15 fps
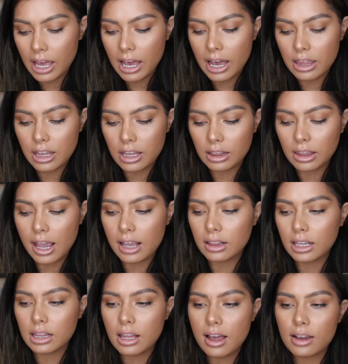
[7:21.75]
and then
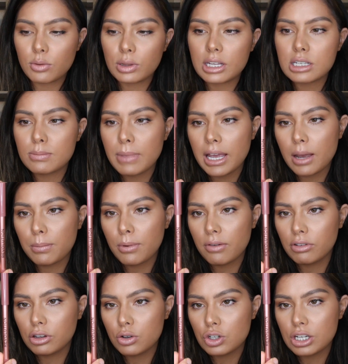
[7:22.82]
lightly lined with this Makeup
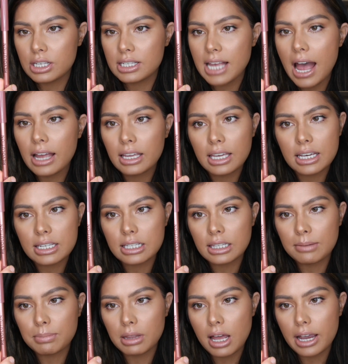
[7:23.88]
Revolution Satin Kiss
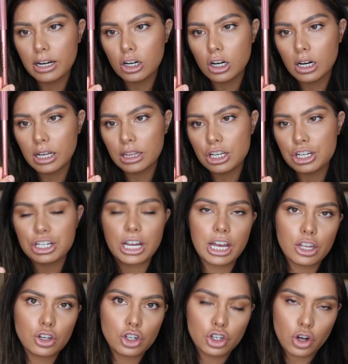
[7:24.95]
lip liner in the
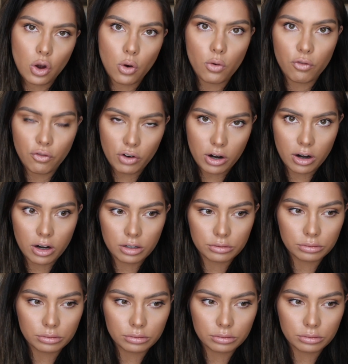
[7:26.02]
shade Chauffeur.